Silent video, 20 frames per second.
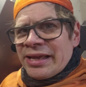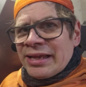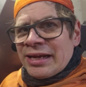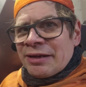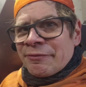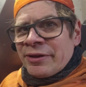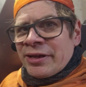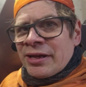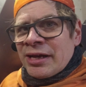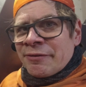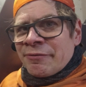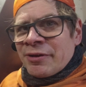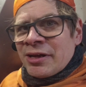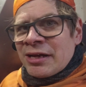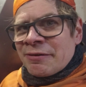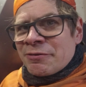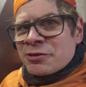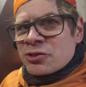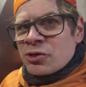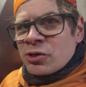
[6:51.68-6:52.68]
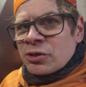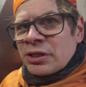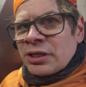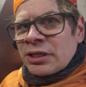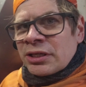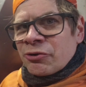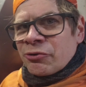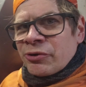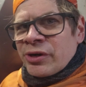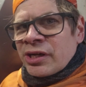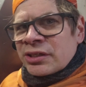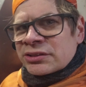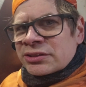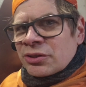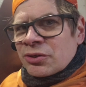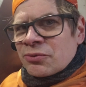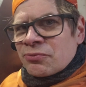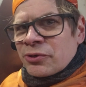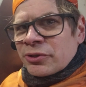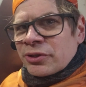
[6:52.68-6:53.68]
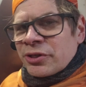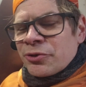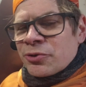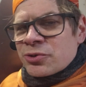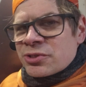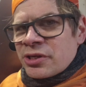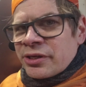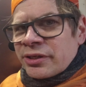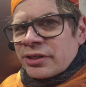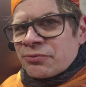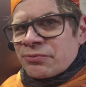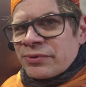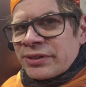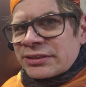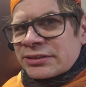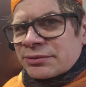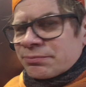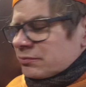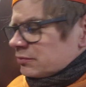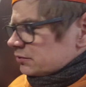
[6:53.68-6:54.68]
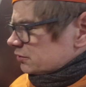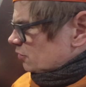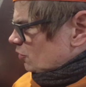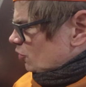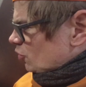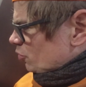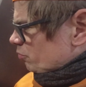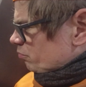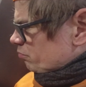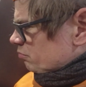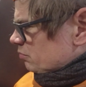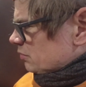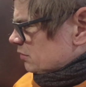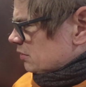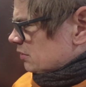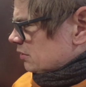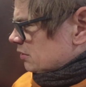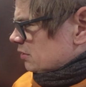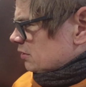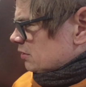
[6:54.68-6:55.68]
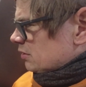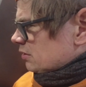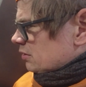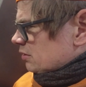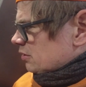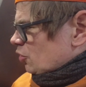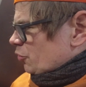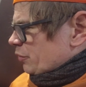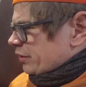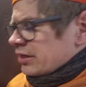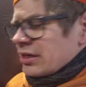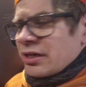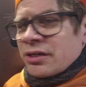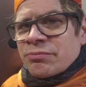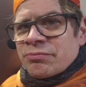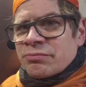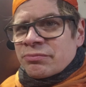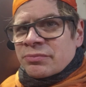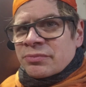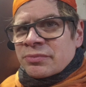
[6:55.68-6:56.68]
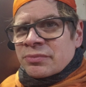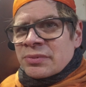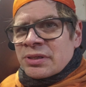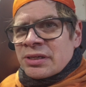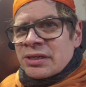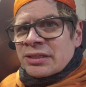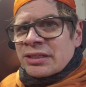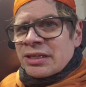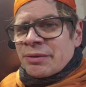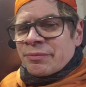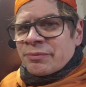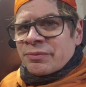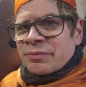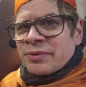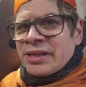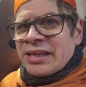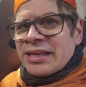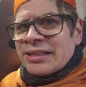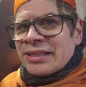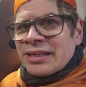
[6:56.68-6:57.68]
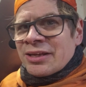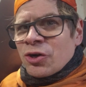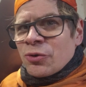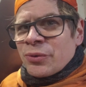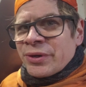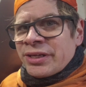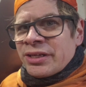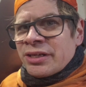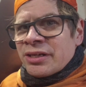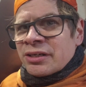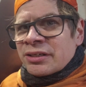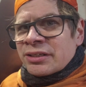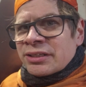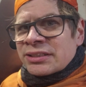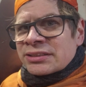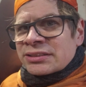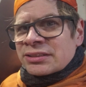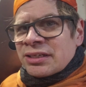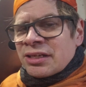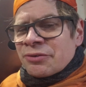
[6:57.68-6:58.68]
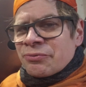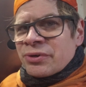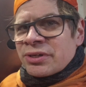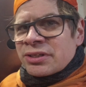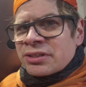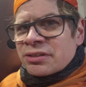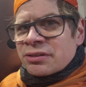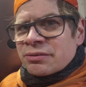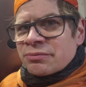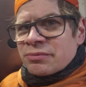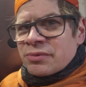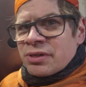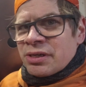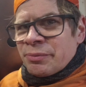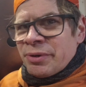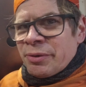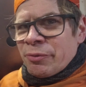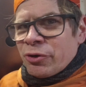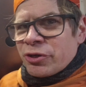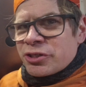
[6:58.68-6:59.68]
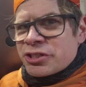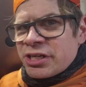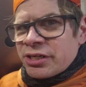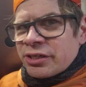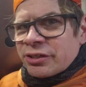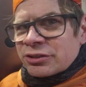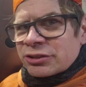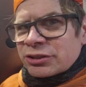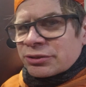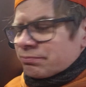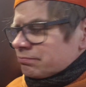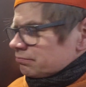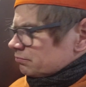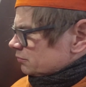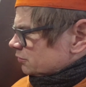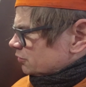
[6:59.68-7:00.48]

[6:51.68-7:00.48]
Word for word: Anyway, I will have short introduction for the user interface. So over here, the key thing over here is different uh, memory channels.